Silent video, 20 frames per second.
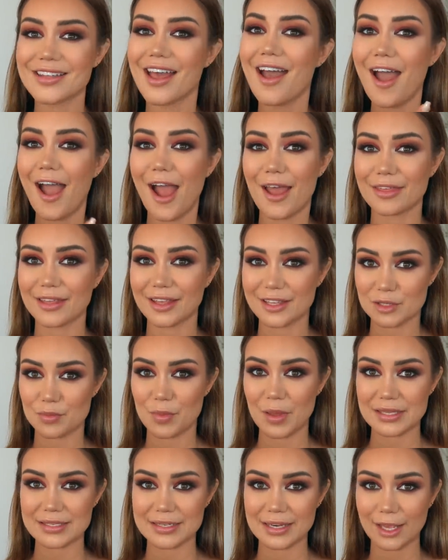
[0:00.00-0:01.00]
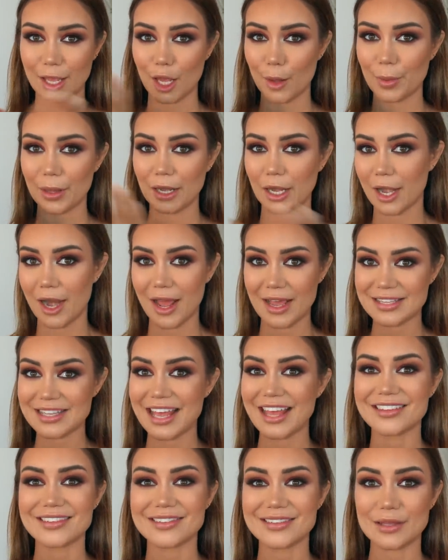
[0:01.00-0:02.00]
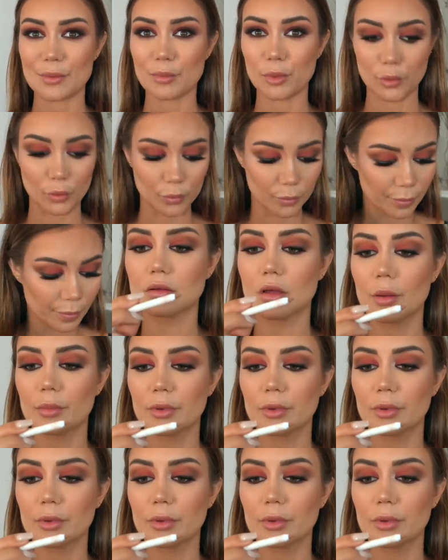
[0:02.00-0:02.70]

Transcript: I think it's best to keep it nice and simple.